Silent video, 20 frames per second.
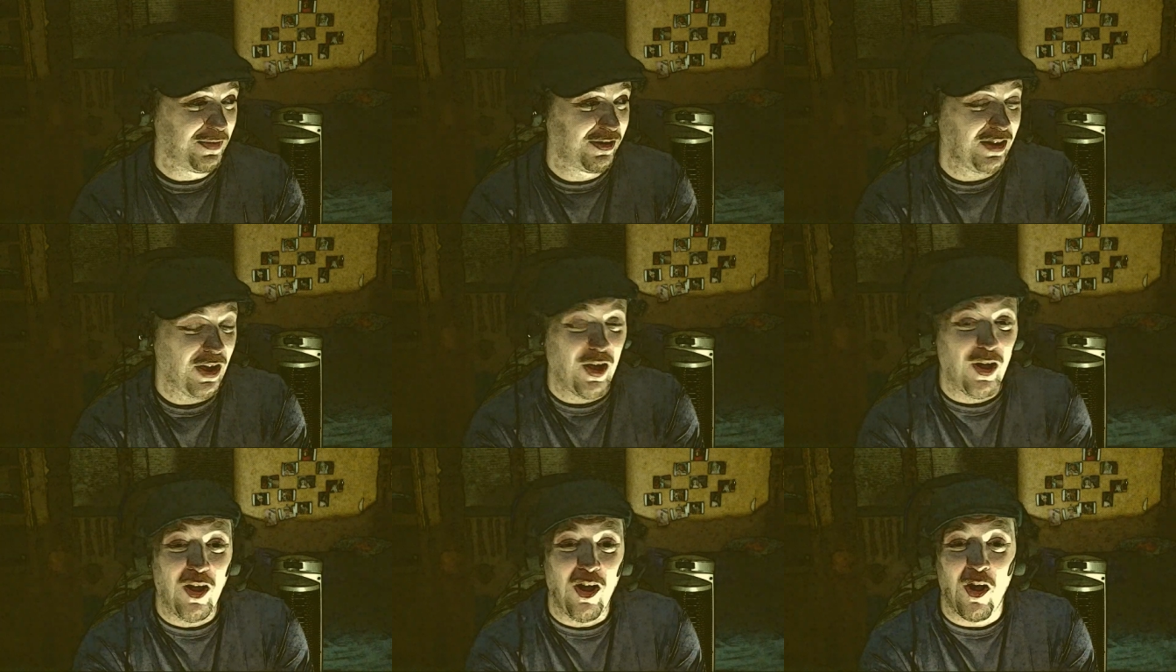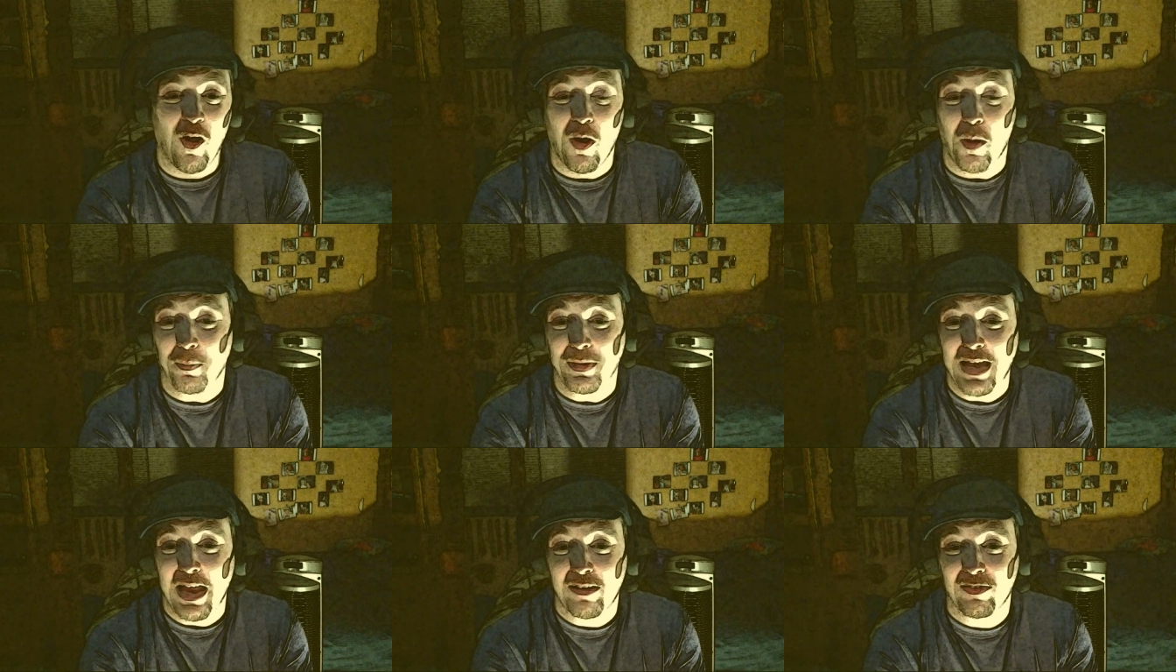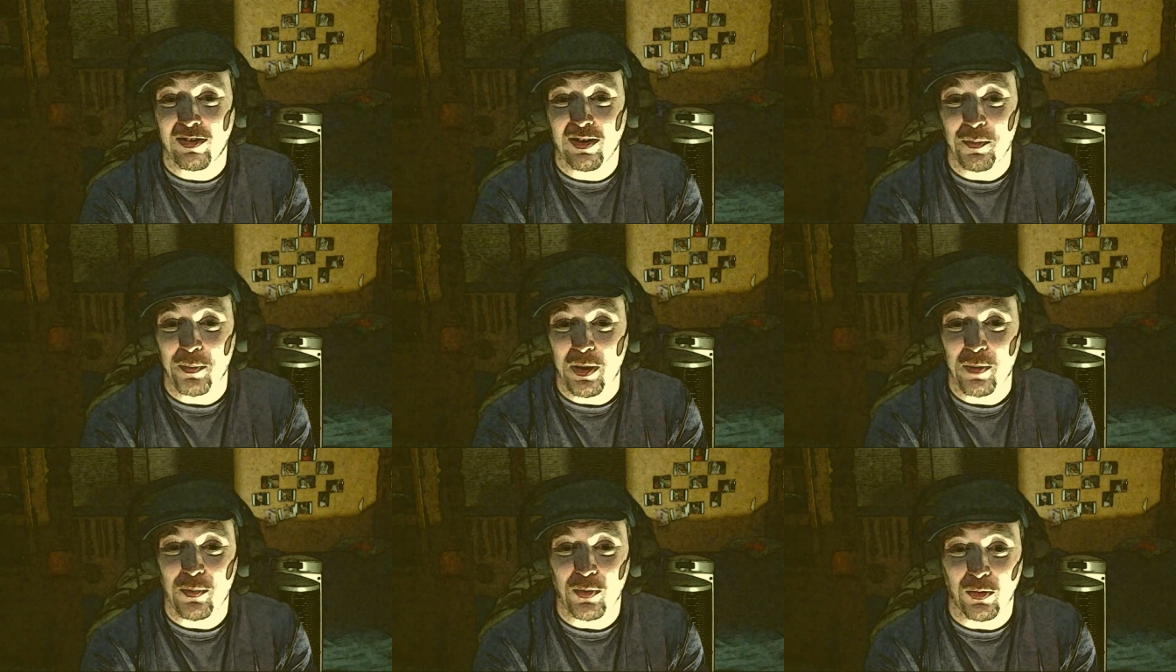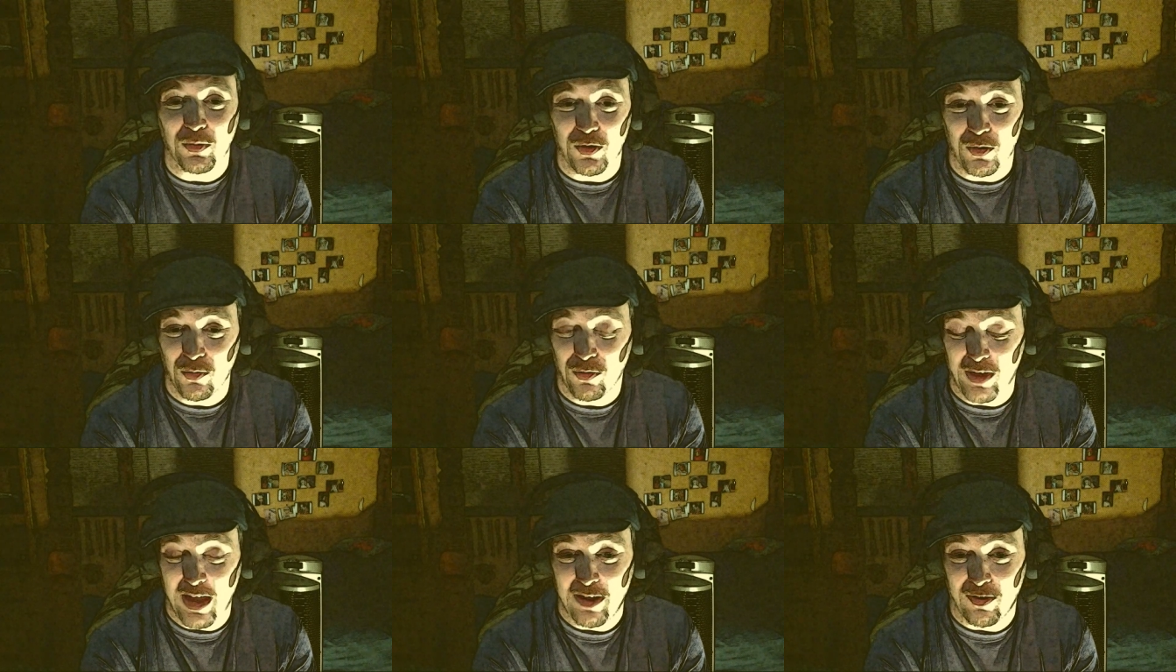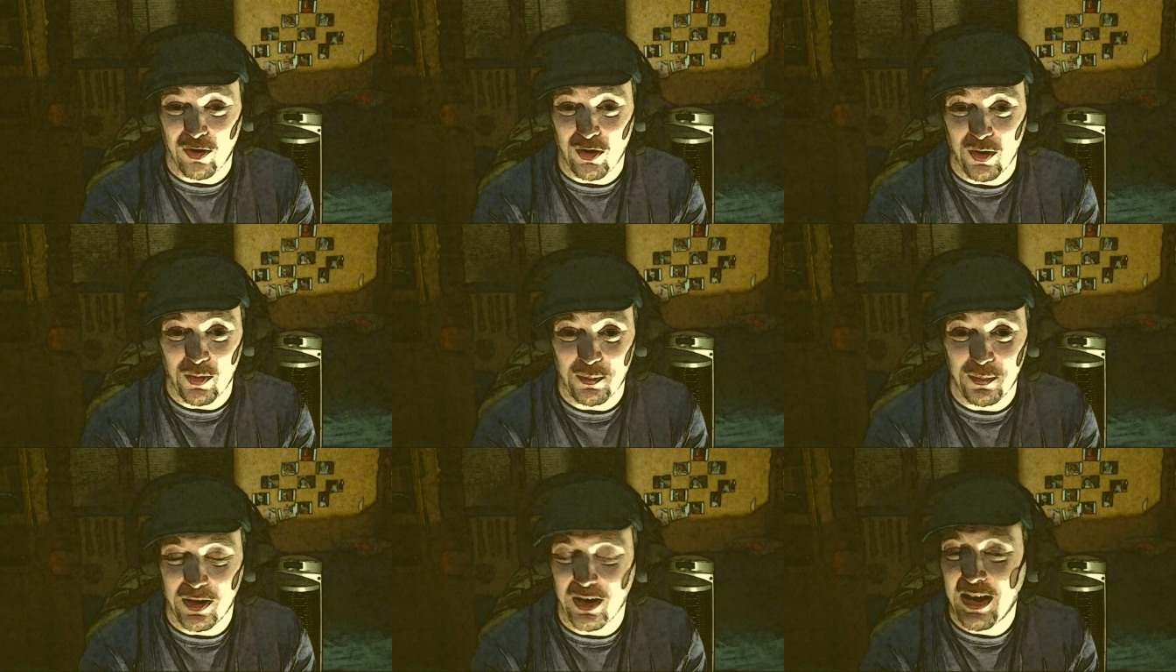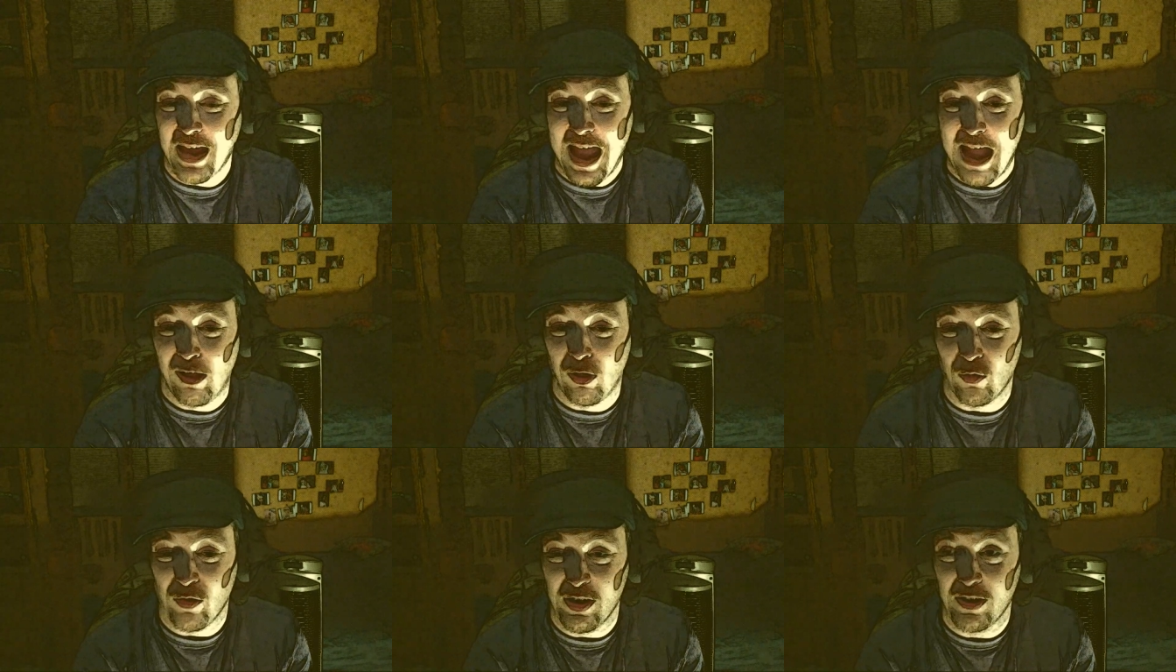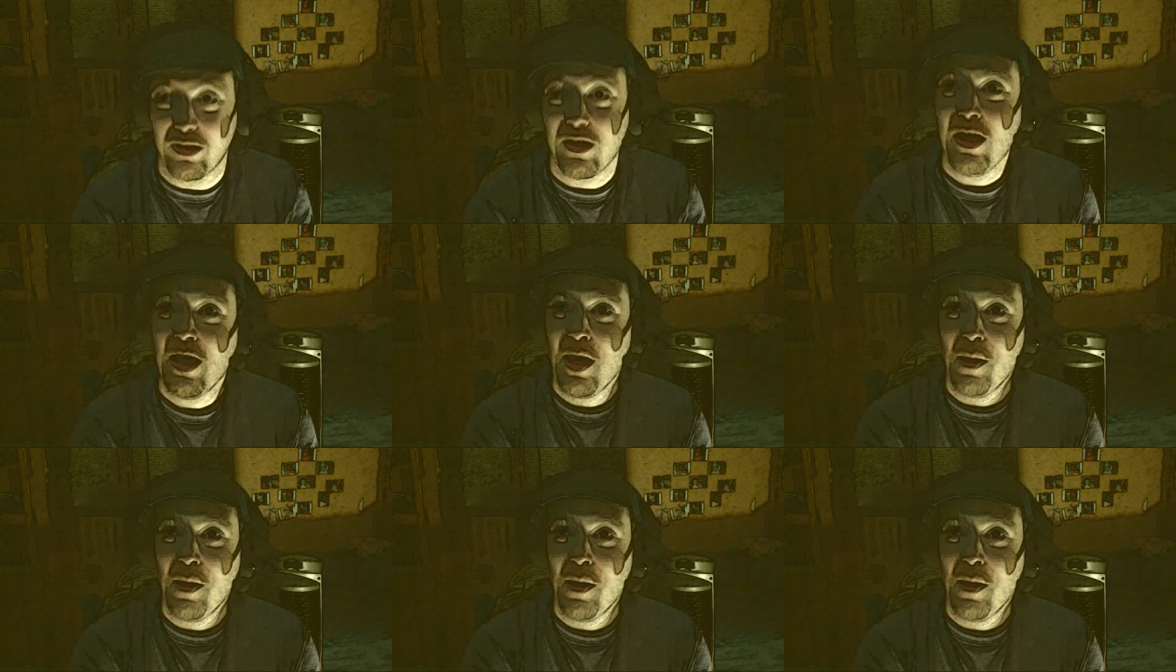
So I'm guessing people use that term, Dick Halloran'd.